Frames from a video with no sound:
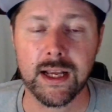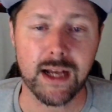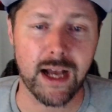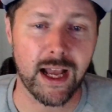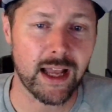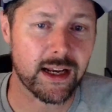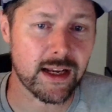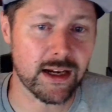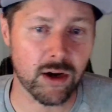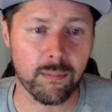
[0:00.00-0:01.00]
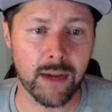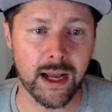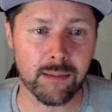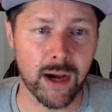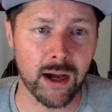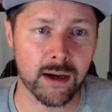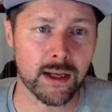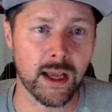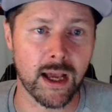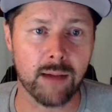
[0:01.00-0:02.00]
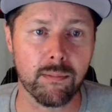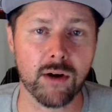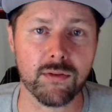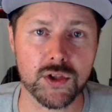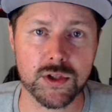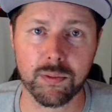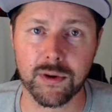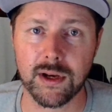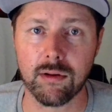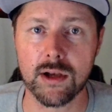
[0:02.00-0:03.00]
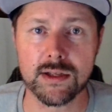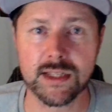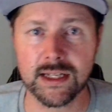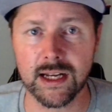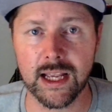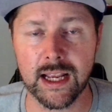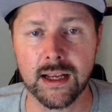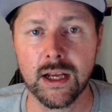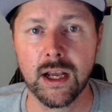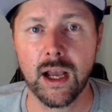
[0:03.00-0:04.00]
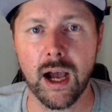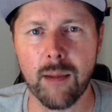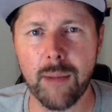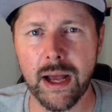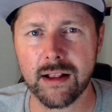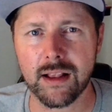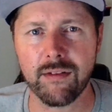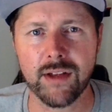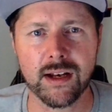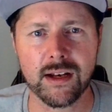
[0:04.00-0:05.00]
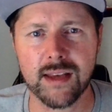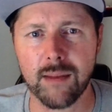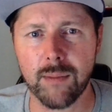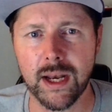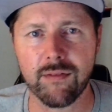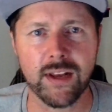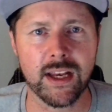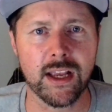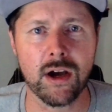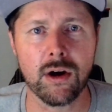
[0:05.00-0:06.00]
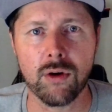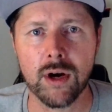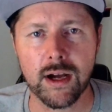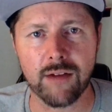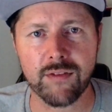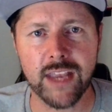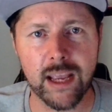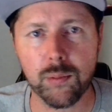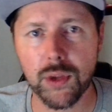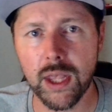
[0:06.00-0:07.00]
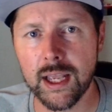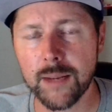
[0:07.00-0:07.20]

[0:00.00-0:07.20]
I had it here on my modded Marvel Superheroes and did about 10 minute video of gameplay.